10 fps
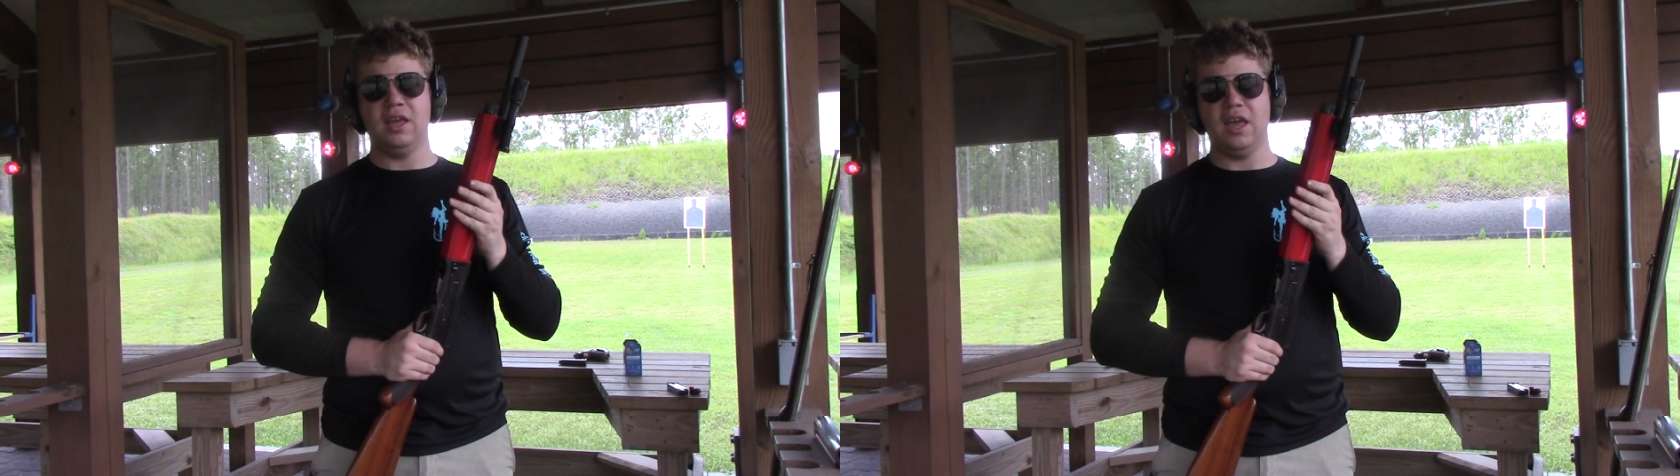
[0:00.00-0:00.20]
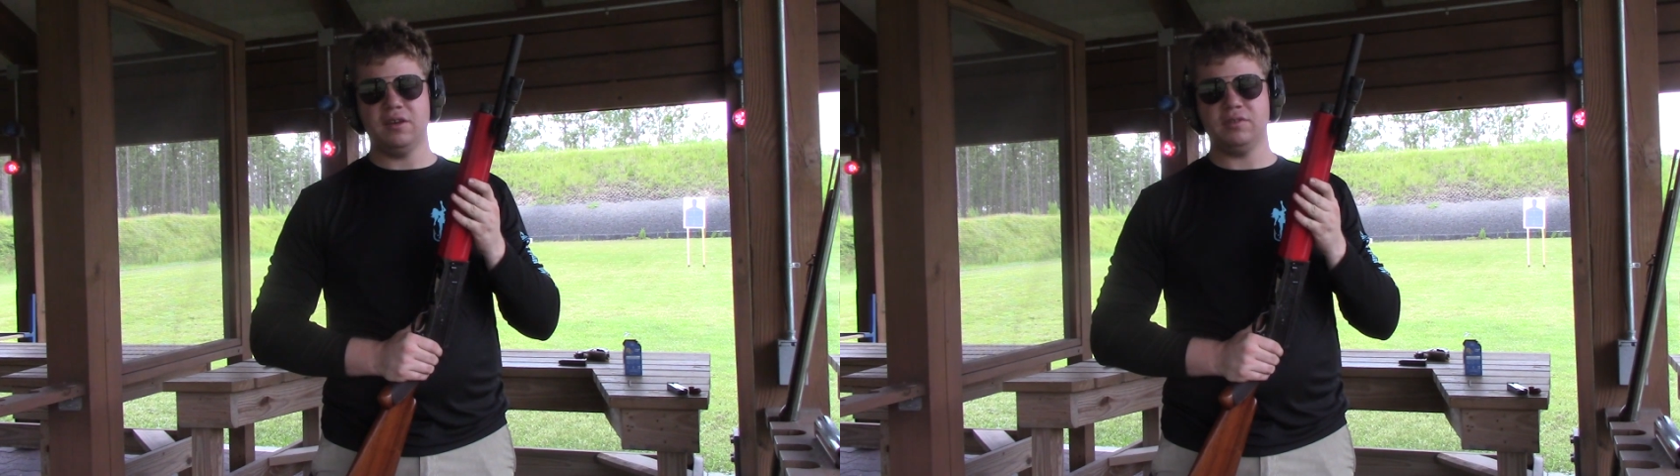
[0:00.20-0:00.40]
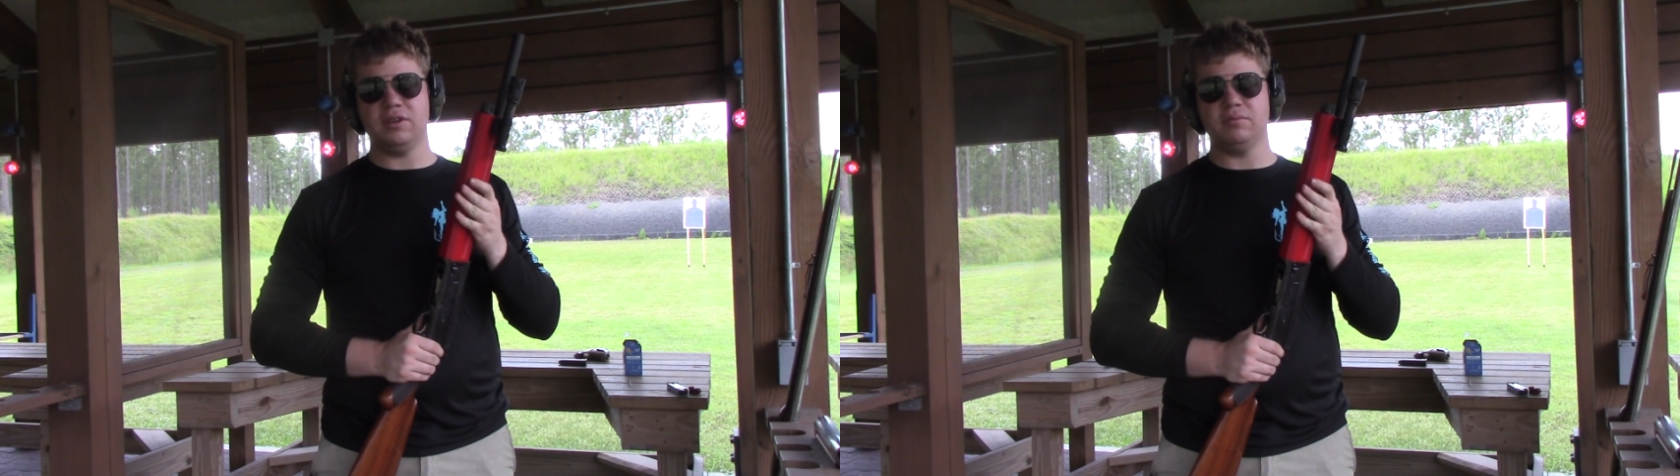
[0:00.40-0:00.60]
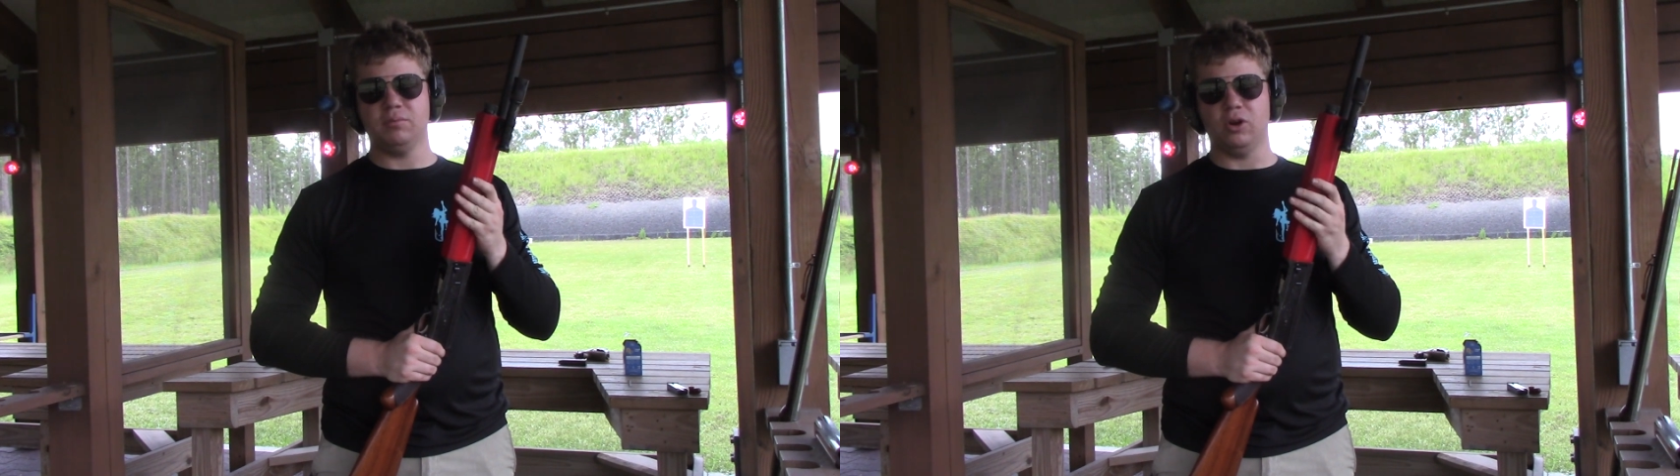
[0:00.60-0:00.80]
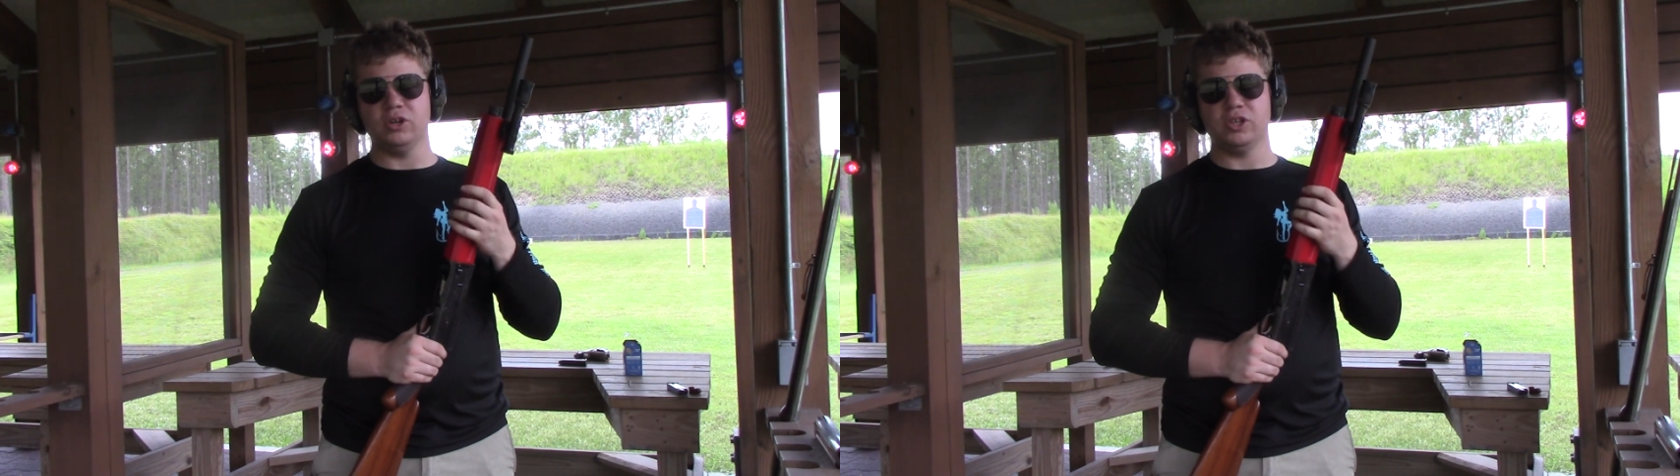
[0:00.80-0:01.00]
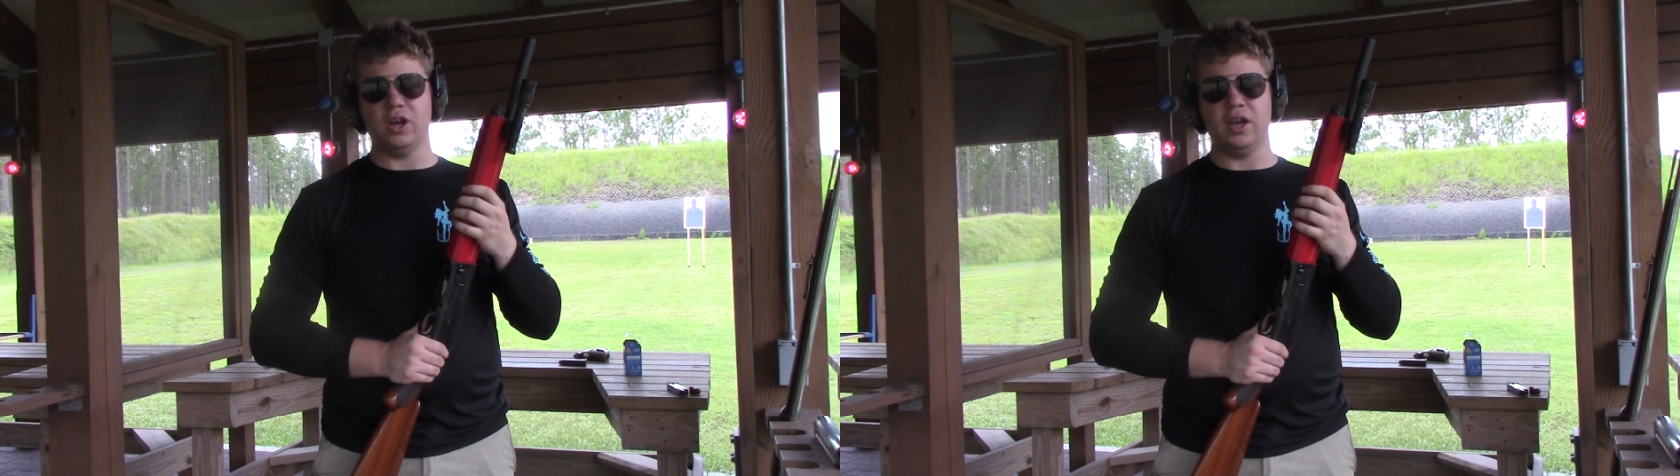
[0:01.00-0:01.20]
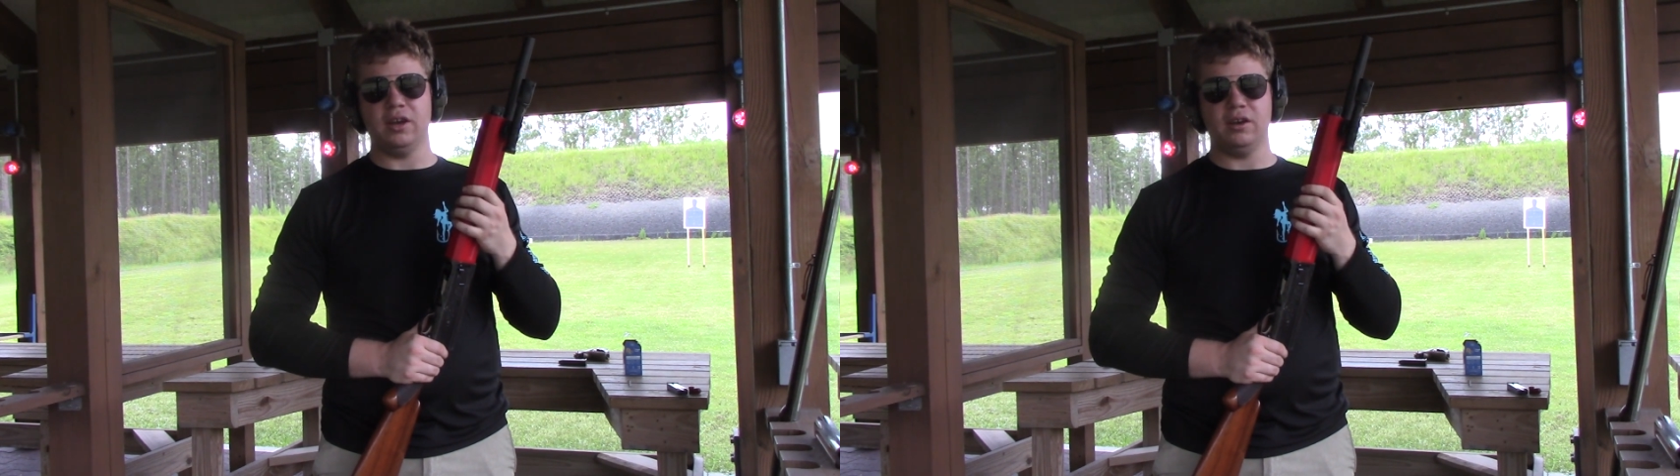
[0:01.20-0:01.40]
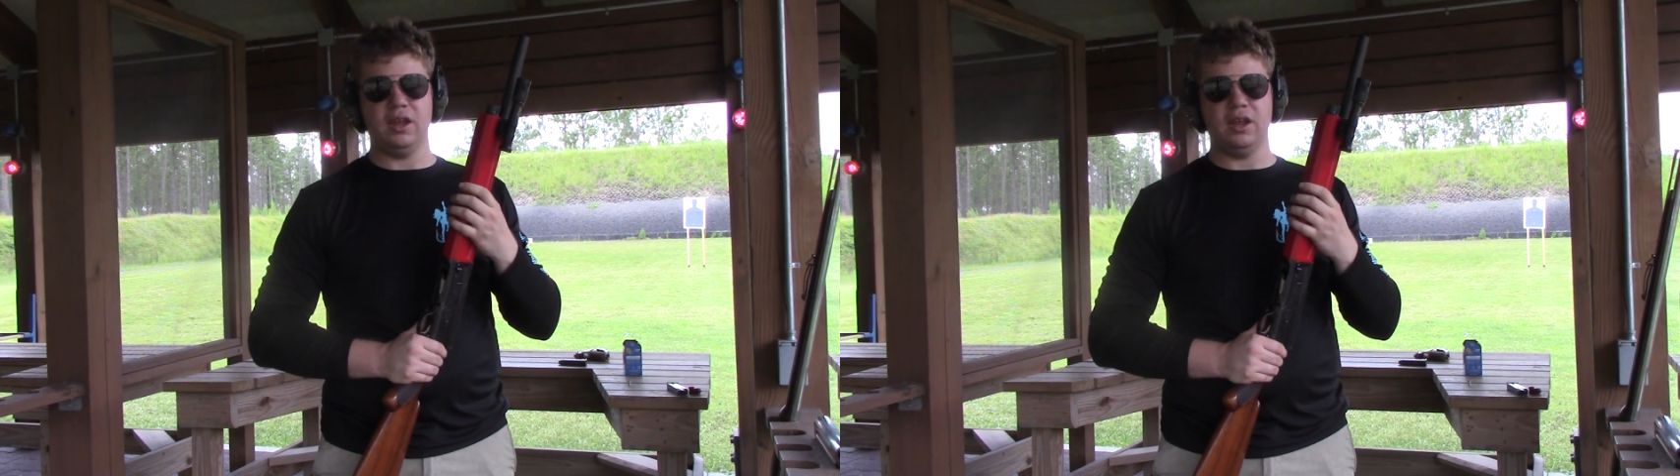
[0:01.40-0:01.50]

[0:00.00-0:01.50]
heavy birdshot,